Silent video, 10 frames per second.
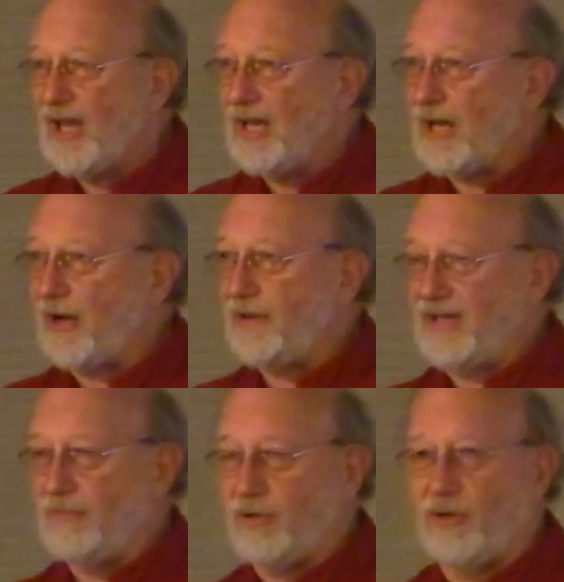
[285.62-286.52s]
are the
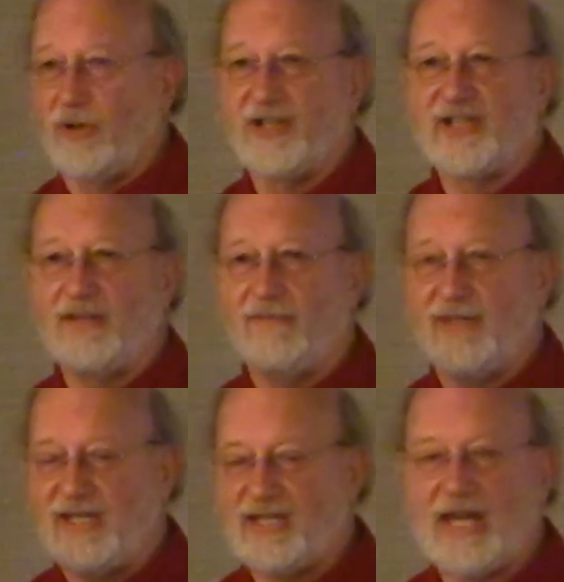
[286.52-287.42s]
importance of
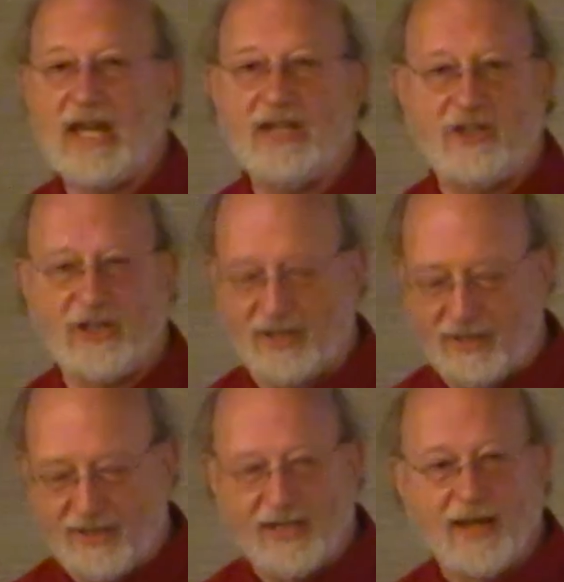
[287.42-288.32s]
these
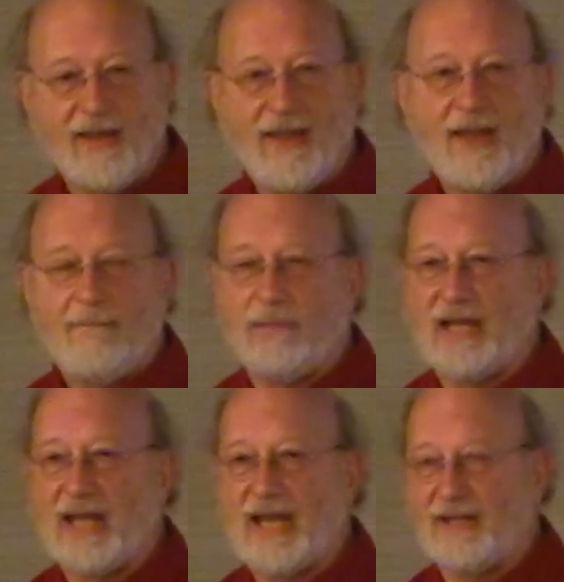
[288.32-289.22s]
ancient
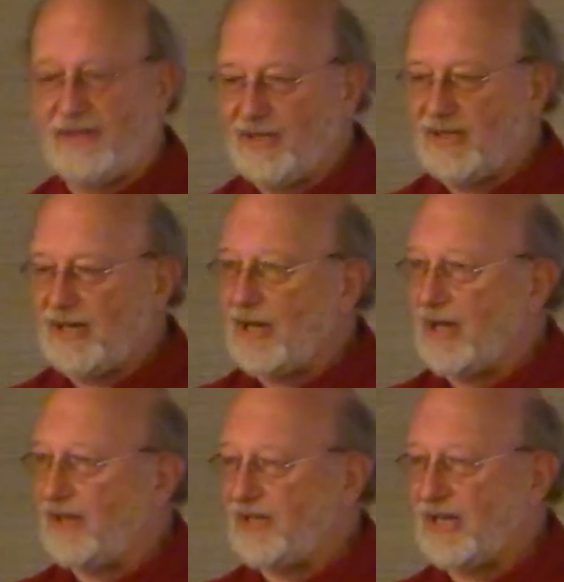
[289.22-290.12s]
plant
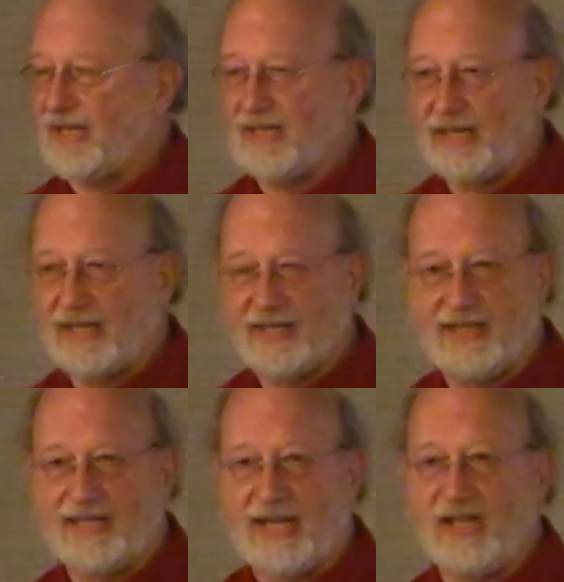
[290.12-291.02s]
psychedelics,
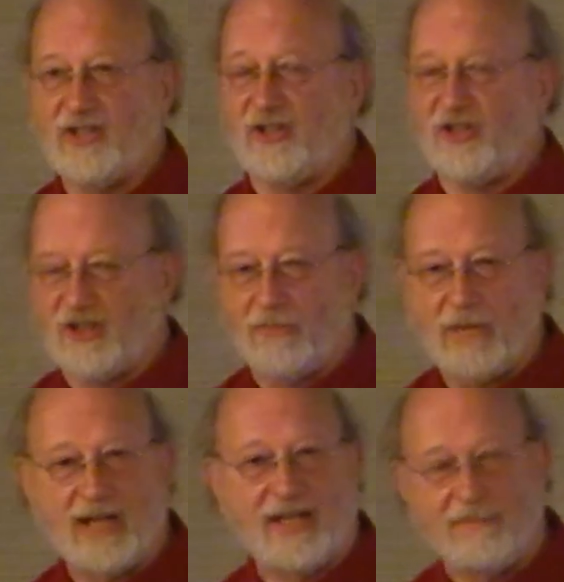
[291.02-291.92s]
these ancient
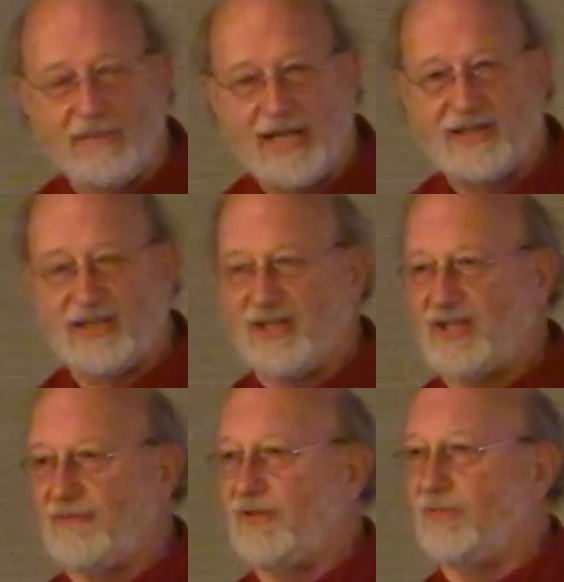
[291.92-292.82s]
shamanic medicines,
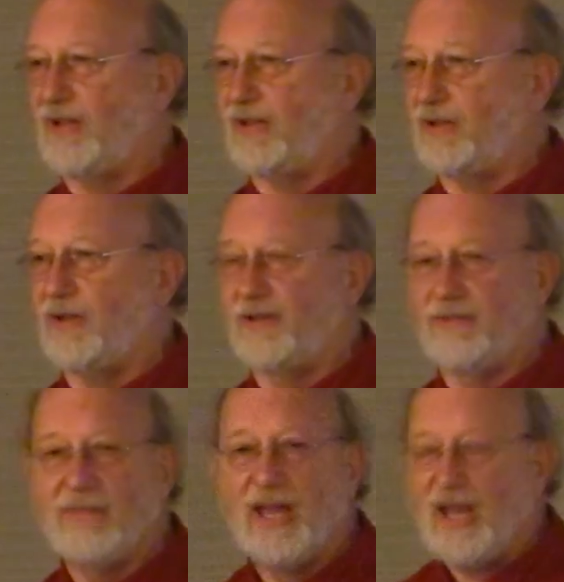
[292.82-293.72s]
if you want to call them?
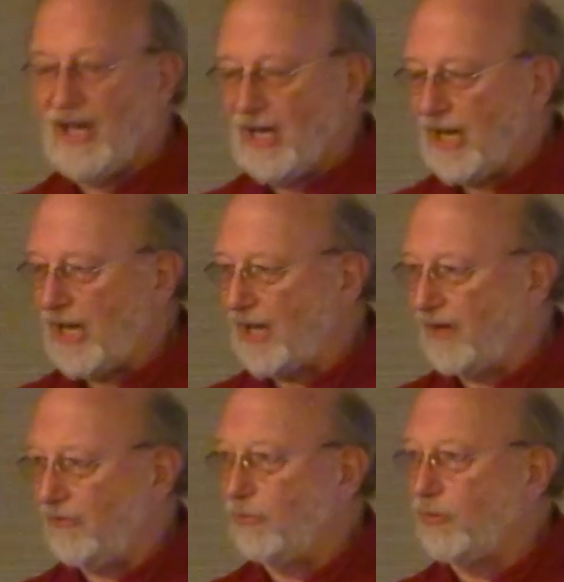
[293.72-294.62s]

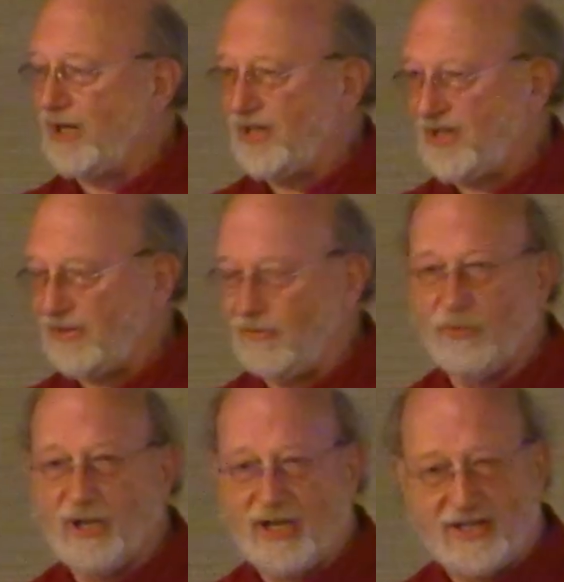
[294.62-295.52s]
What is
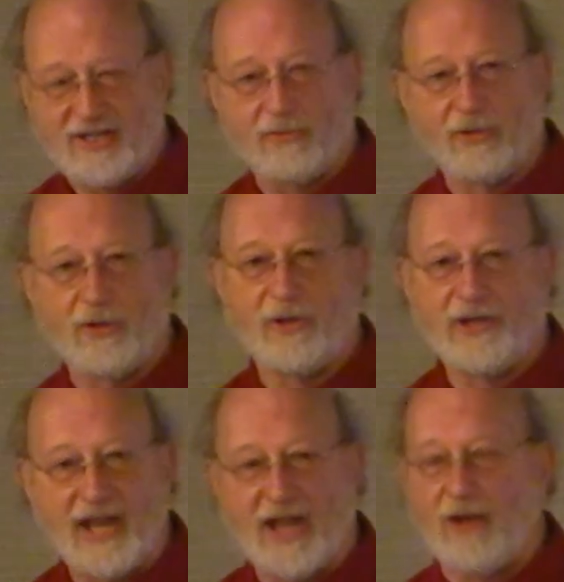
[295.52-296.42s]
the role
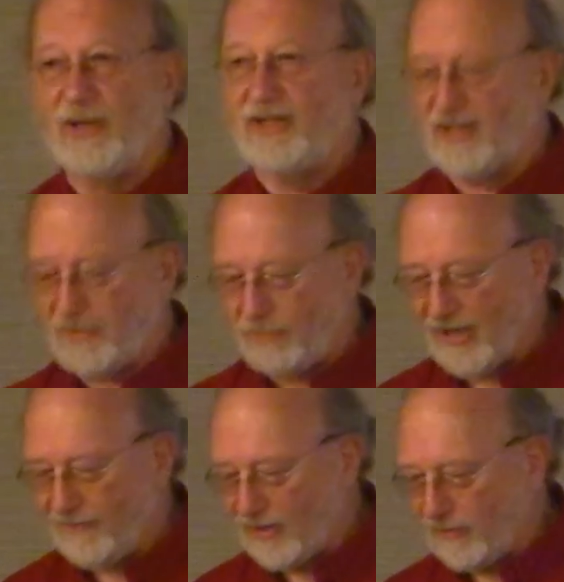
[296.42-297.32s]
now at this
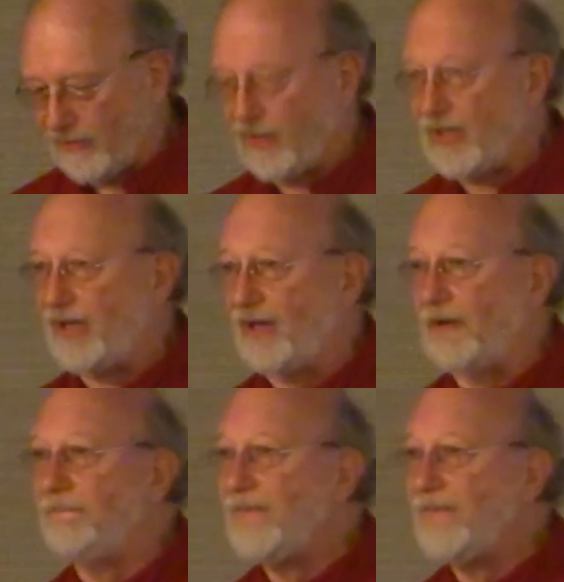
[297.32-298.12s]
pivotal